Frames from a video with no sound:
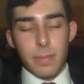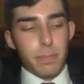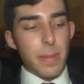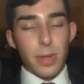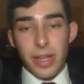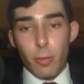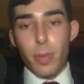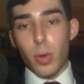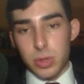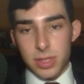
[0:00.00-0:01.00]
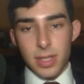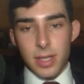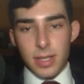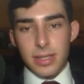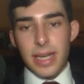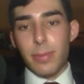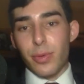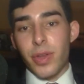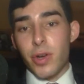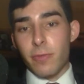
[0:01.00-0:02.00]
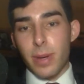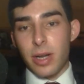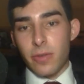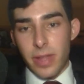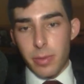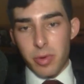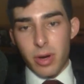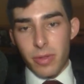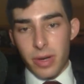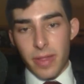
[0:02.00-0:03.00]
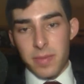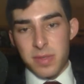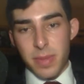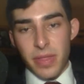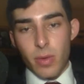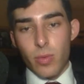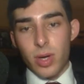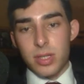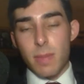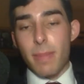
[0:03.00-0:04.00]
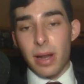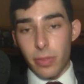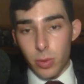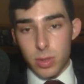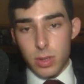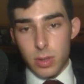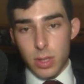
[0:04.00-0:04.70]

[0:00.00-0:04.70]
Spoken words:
people that opposed the labor theory of value of David Ricardo and Adam Smith was Malthus.